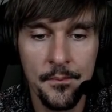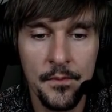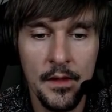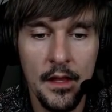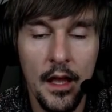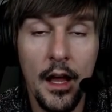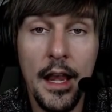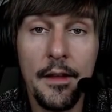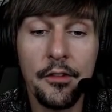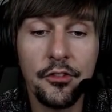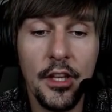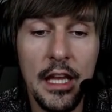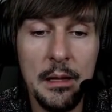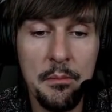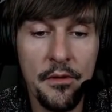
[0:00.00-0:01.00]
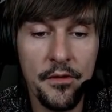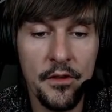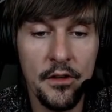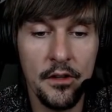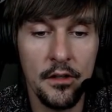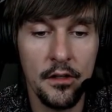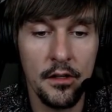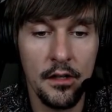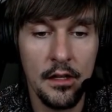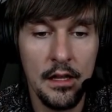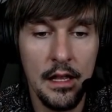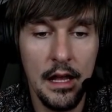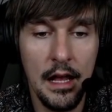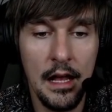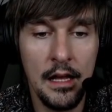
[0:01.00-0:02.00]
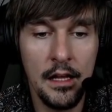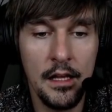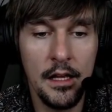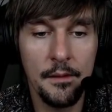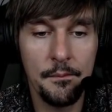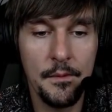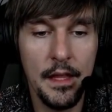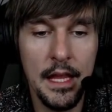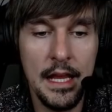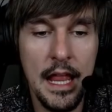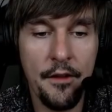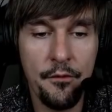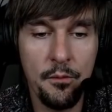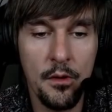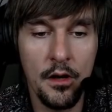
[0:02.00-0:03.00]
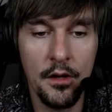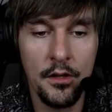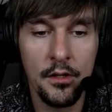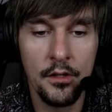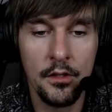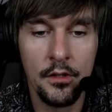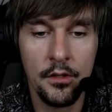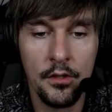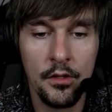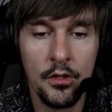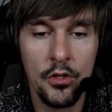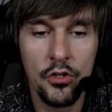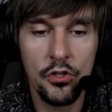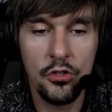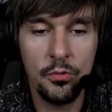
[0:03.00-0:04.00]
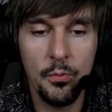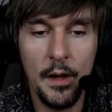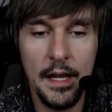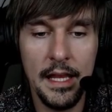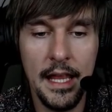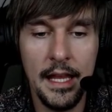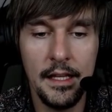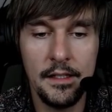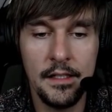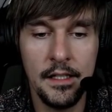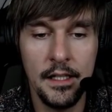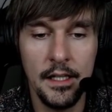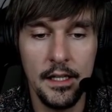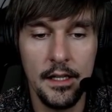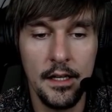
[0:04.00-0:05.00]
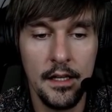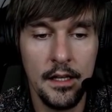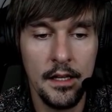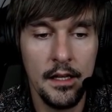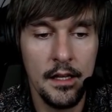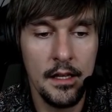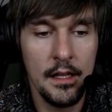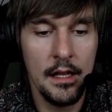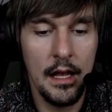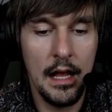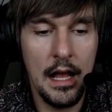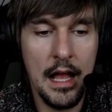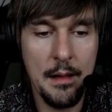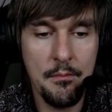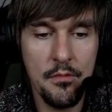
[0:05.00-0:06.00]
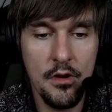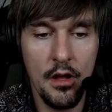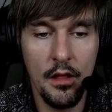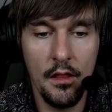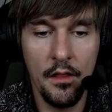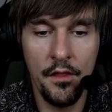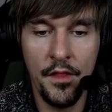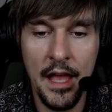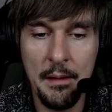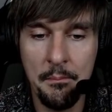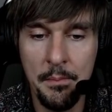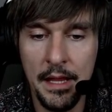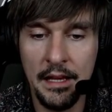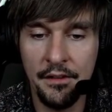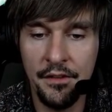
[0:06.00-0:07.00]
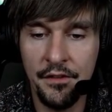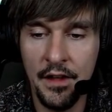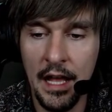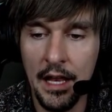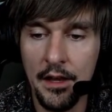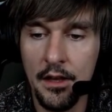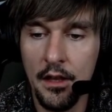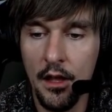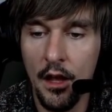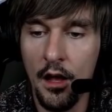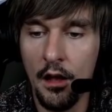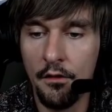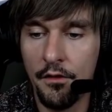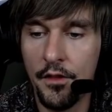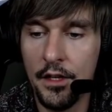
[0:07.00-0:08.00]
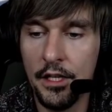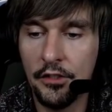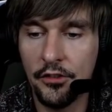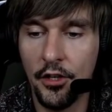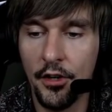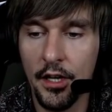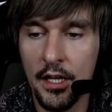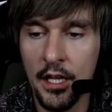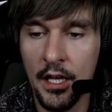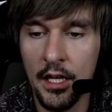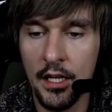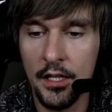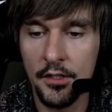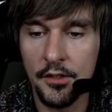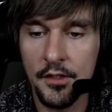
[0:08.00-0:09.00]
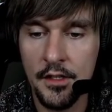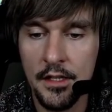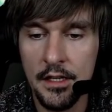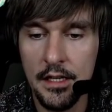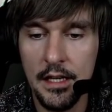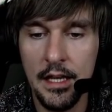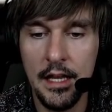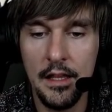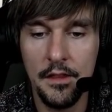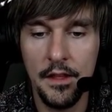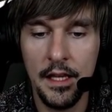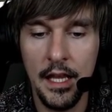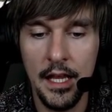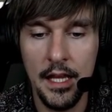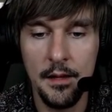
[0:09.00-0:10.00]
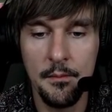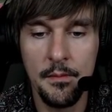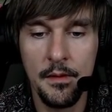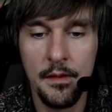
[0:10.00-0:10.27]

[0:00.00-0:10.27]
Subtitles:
And I've said before, in F1 2018, I'm not that big a fan of the historic cars in the game.